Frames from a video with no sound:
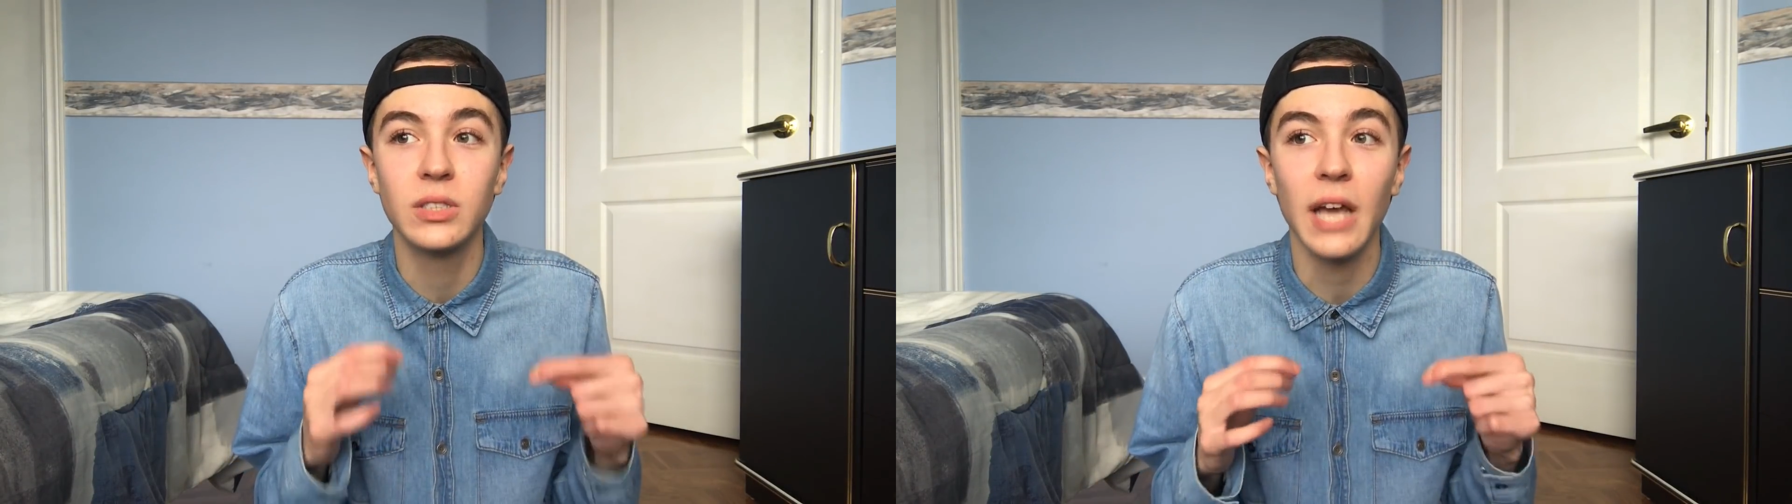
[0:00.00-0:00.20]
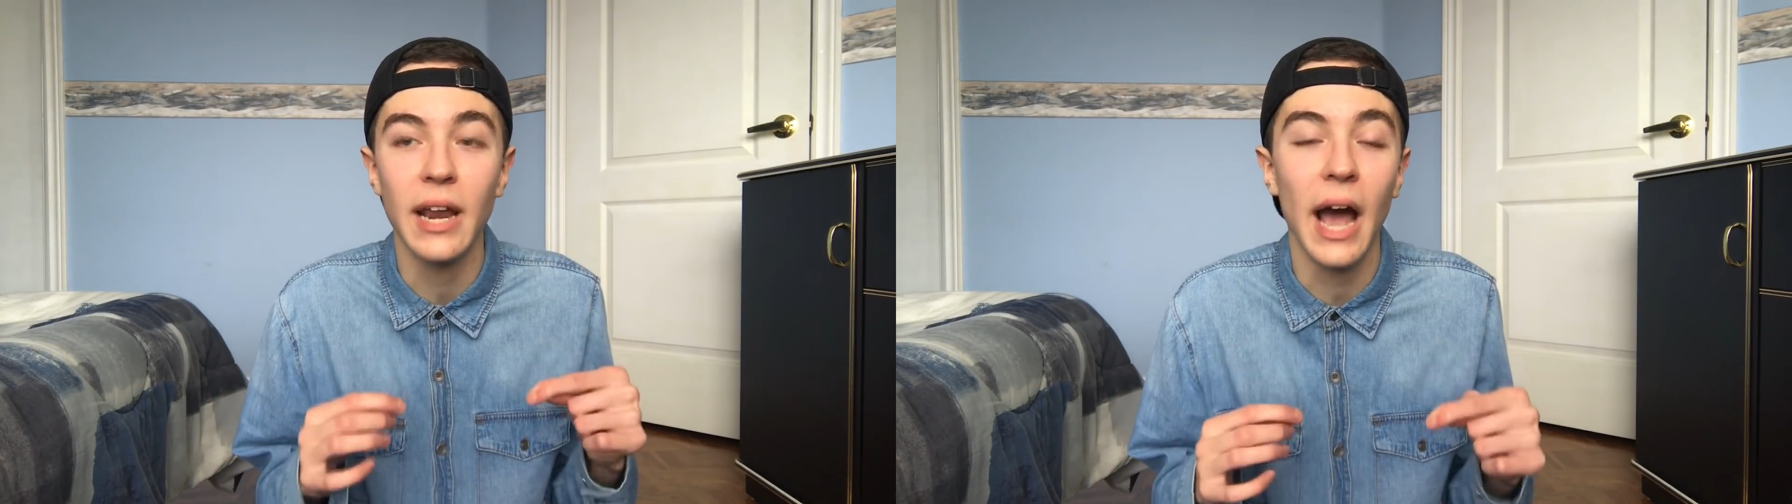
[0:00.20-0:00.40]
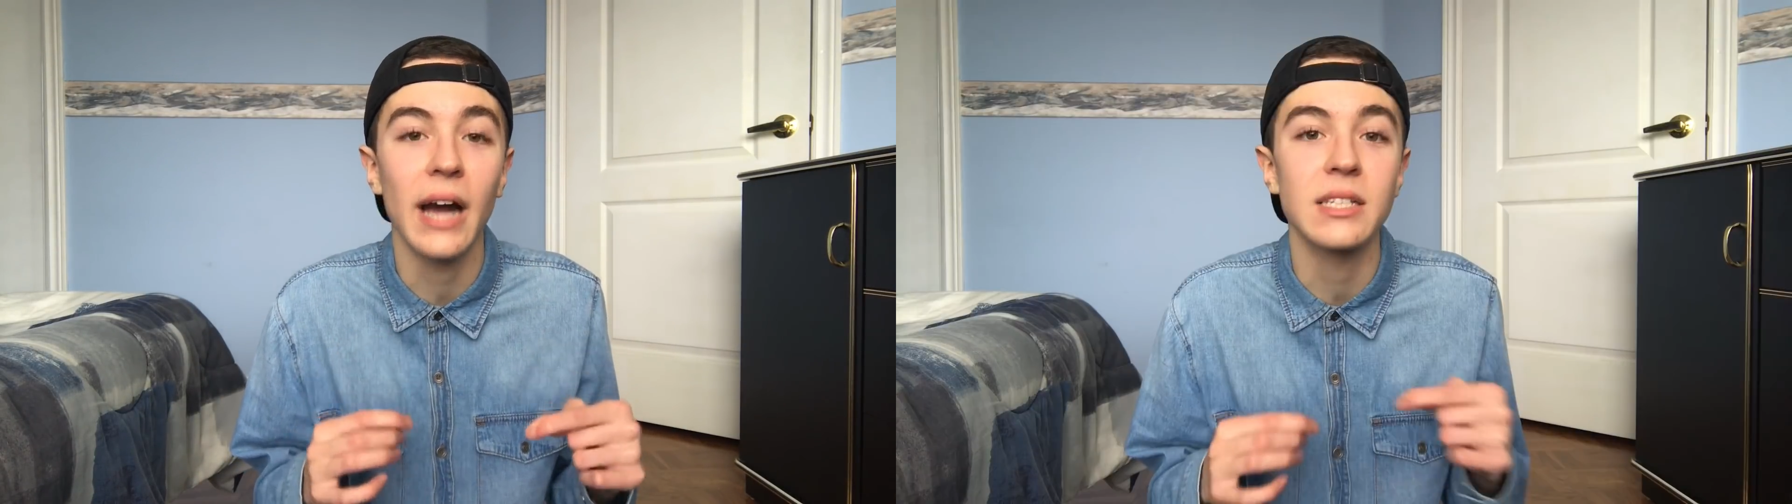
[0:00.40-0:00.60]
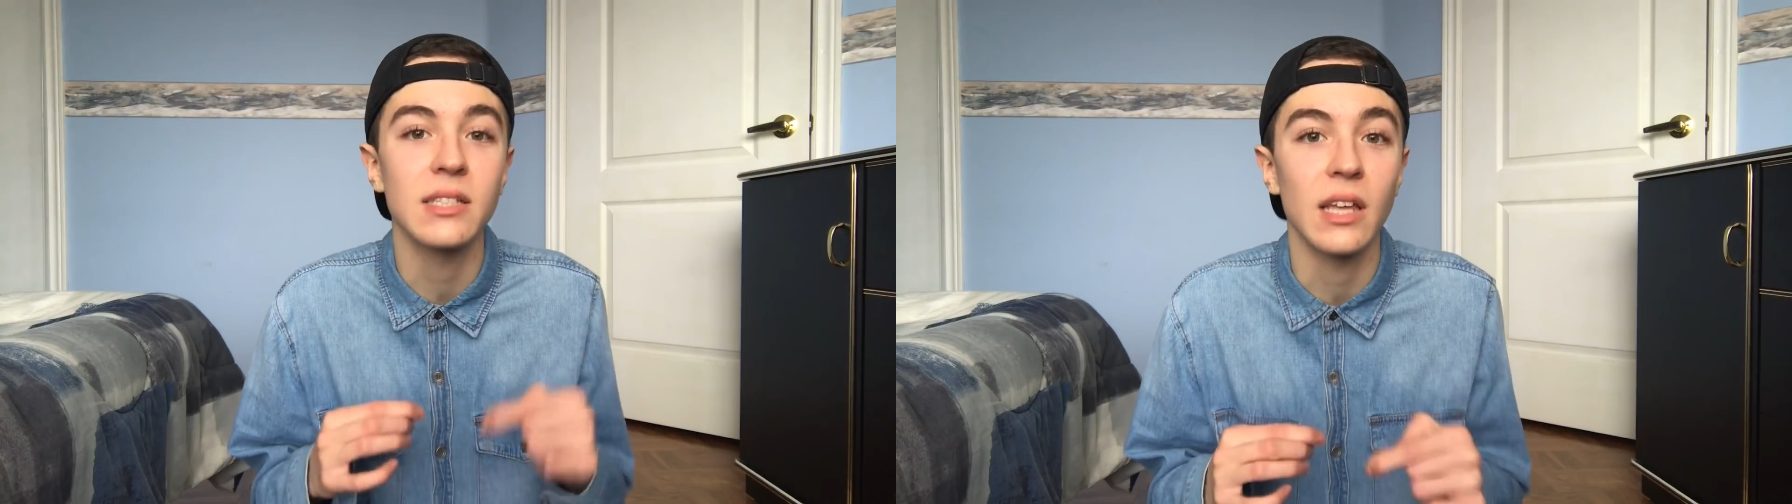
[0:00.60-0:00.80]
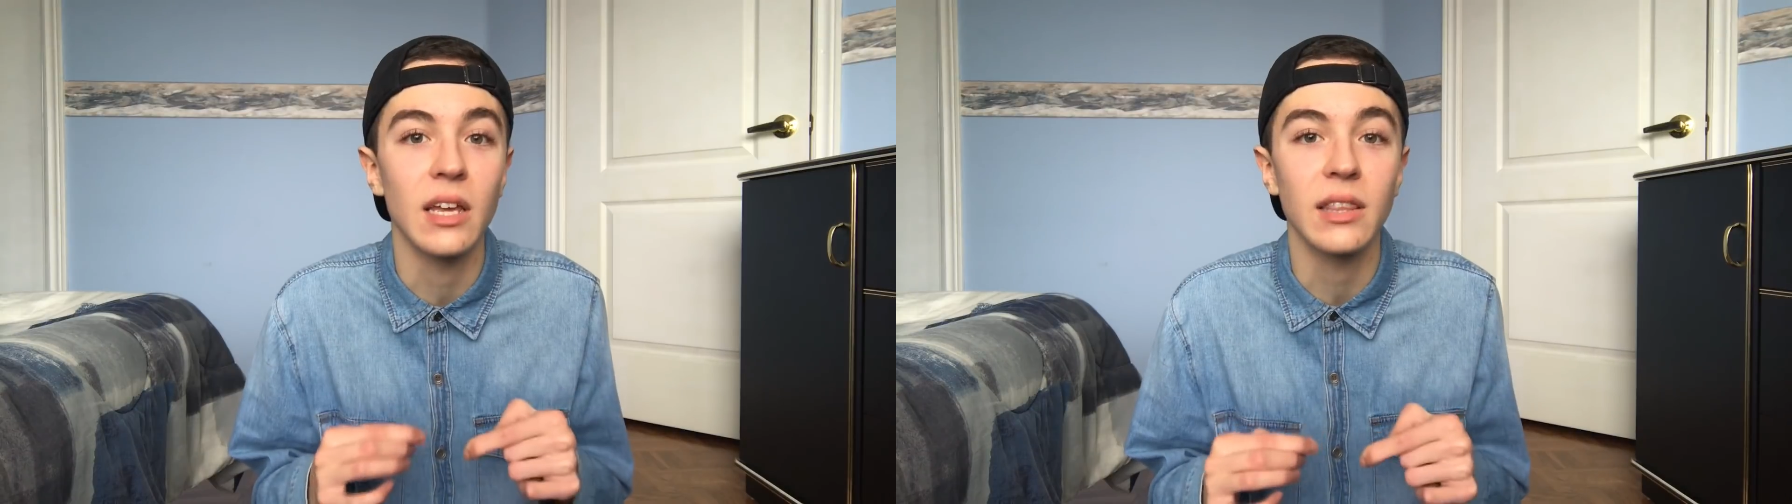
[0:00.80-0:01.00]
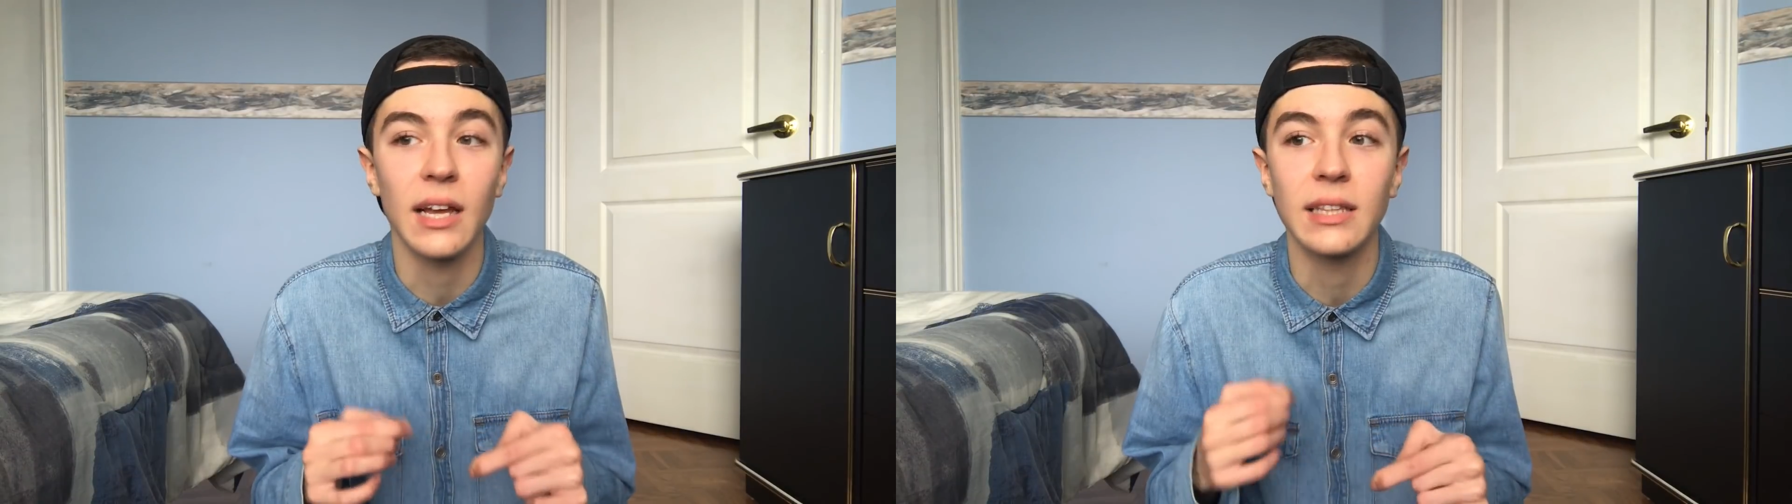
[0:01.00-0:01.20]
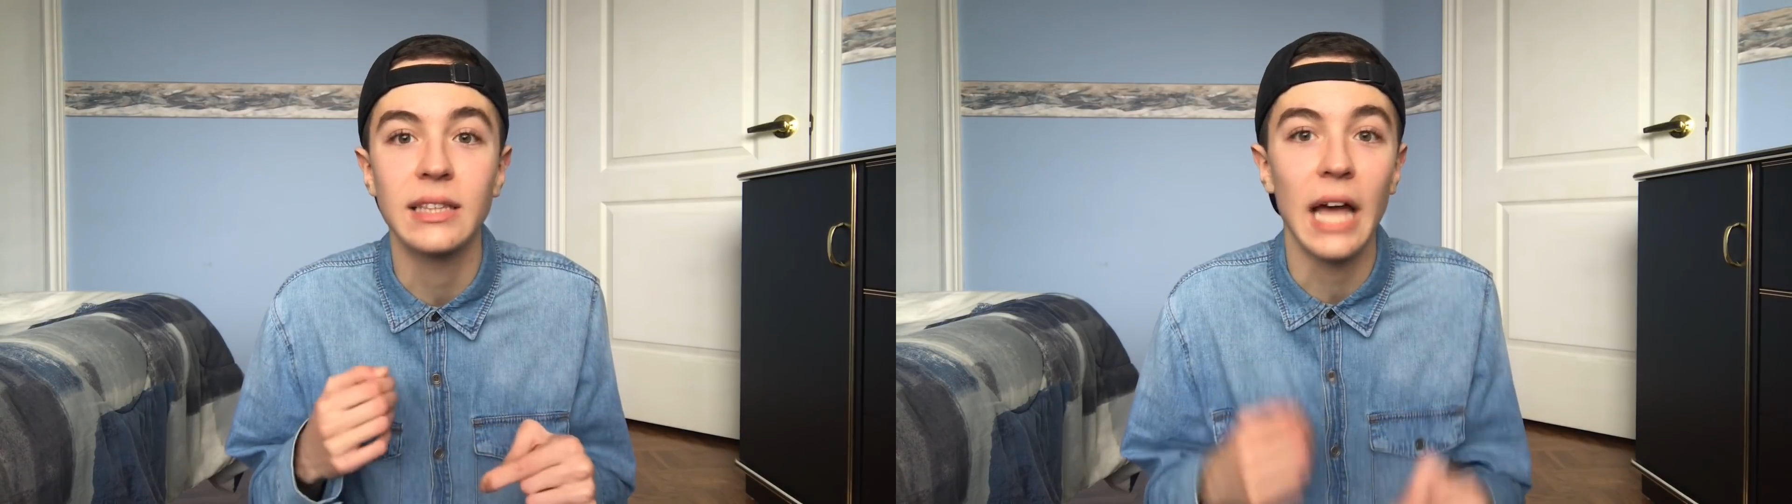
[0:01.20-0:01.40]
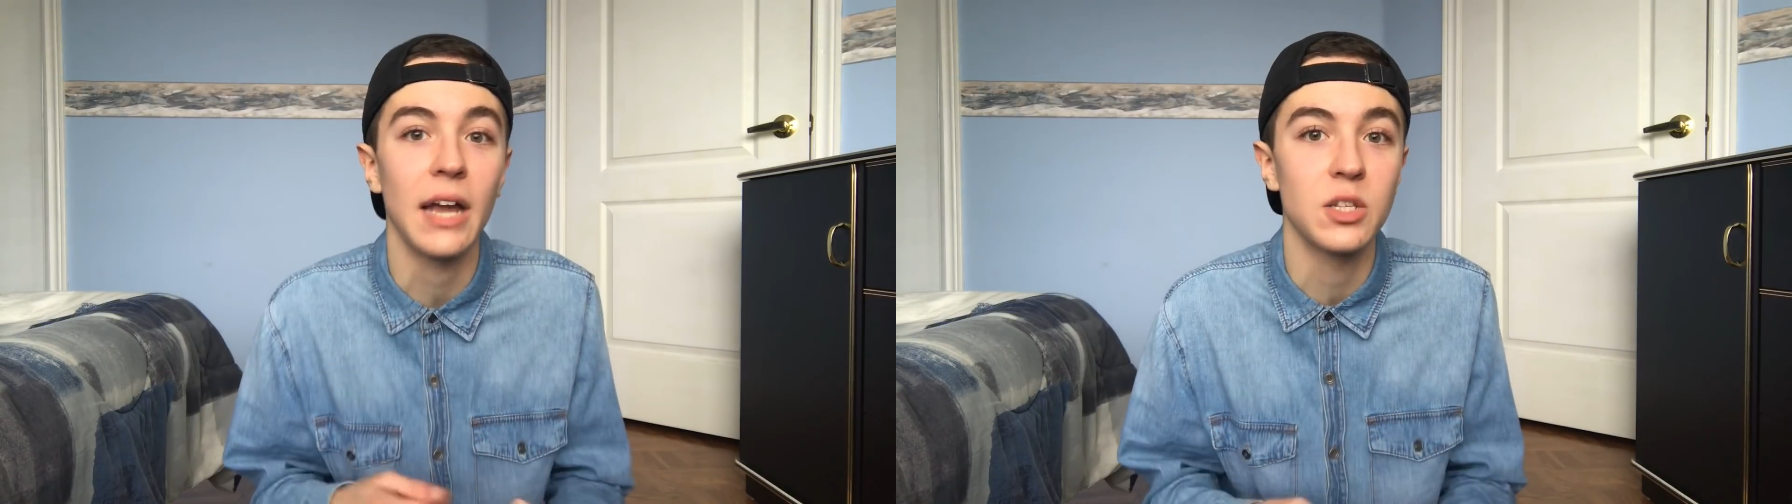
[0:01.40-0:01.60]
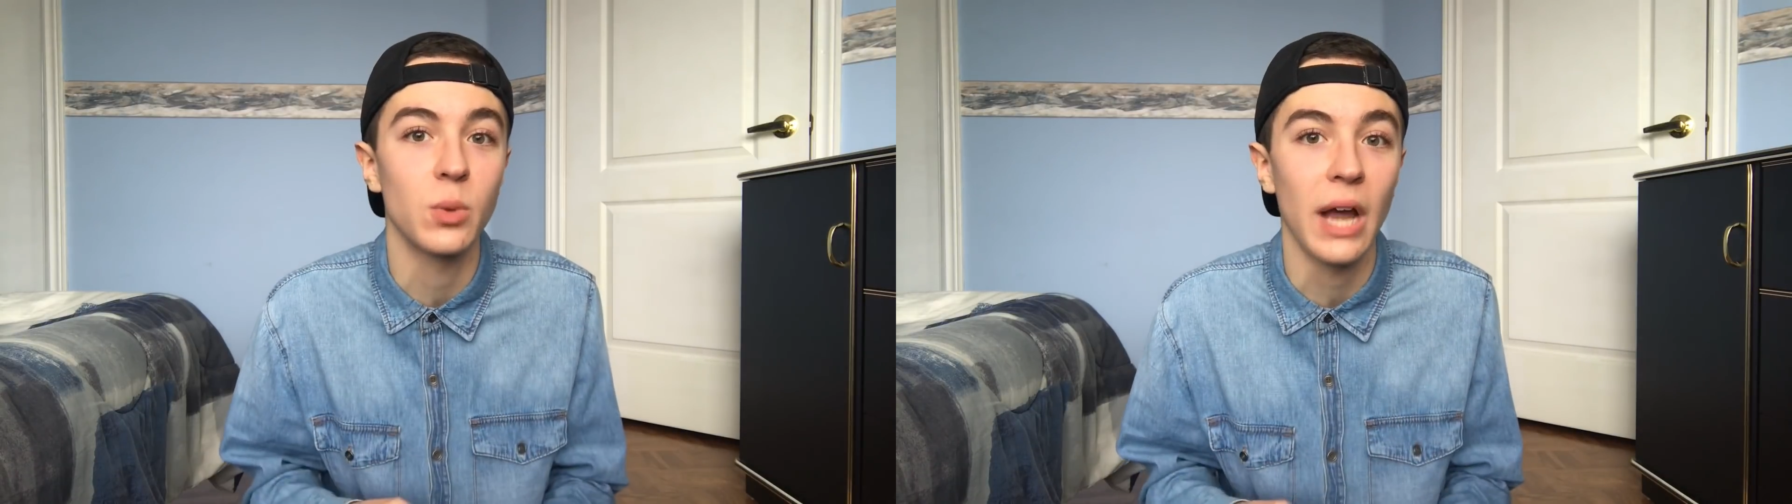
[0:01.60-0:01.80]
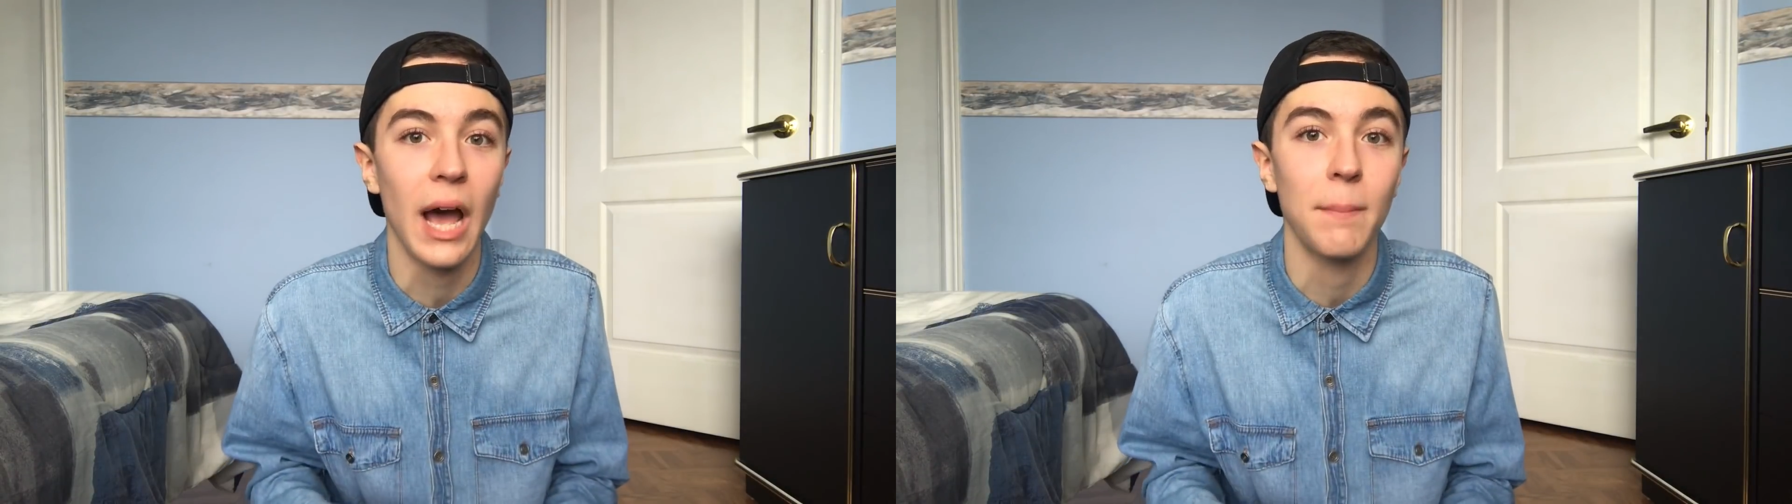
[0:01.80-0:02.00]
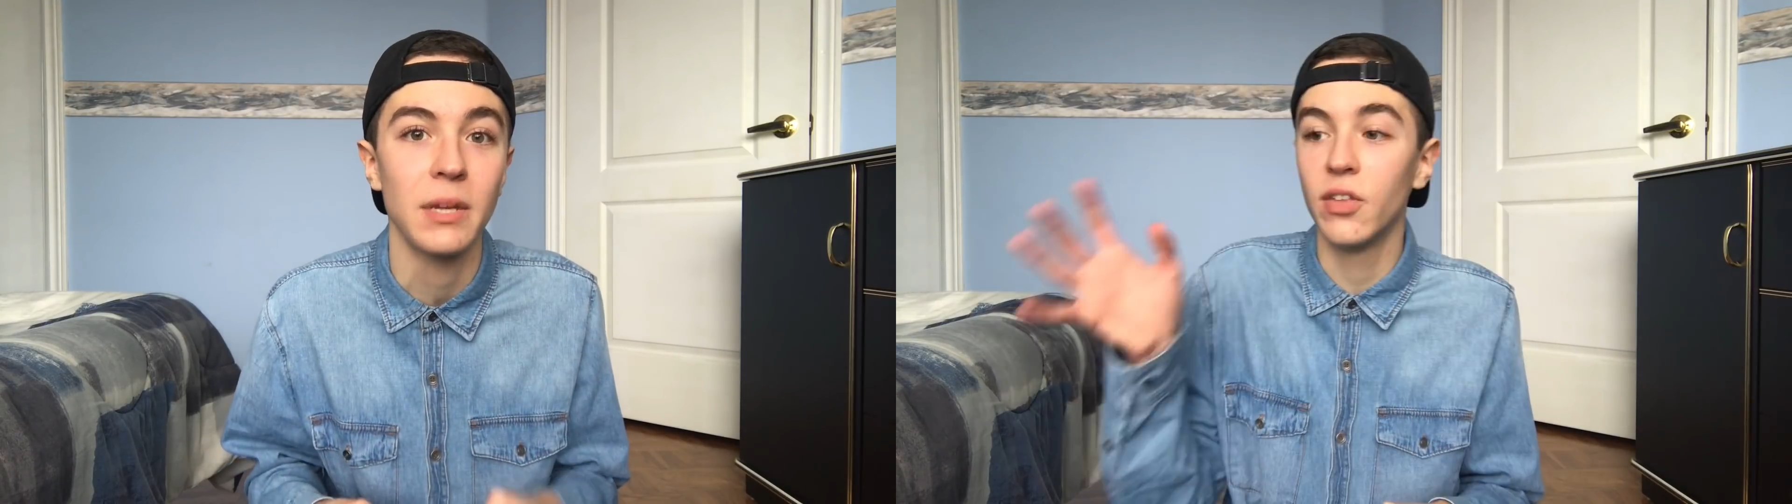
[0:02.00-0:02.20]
dead ass think that that is what happened.